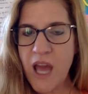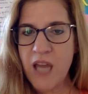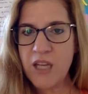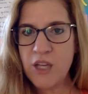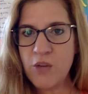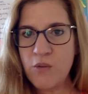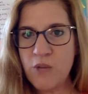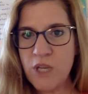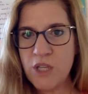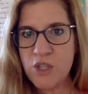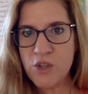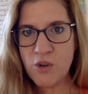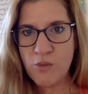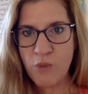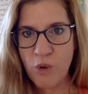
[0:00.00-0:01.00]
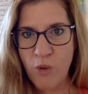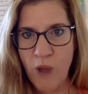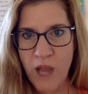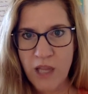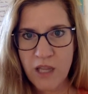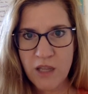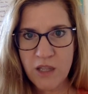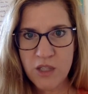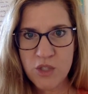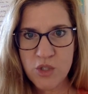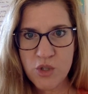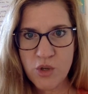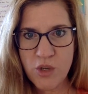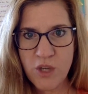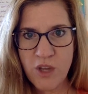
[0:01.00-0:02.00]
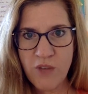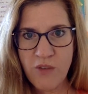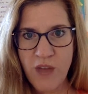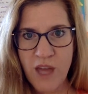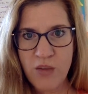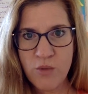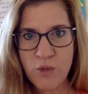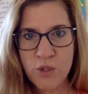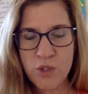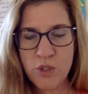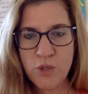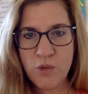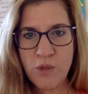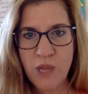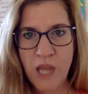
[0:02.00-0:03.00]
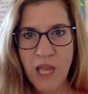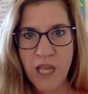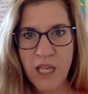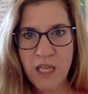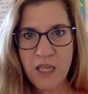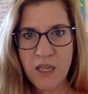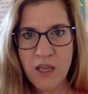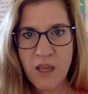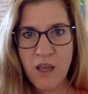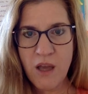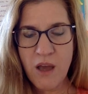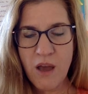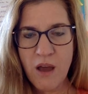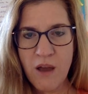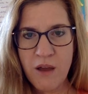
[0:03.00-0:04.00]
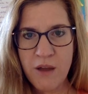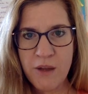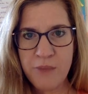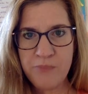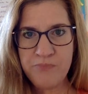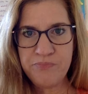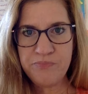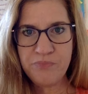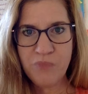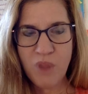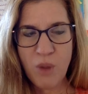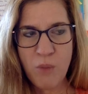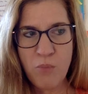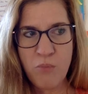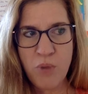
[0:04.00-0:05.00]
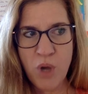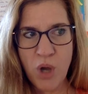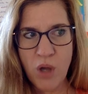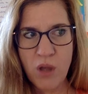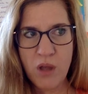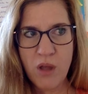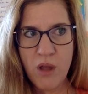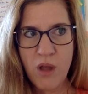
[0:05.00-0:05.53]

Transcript: And you need your Miraculous Journey of Edward Tulane um, book.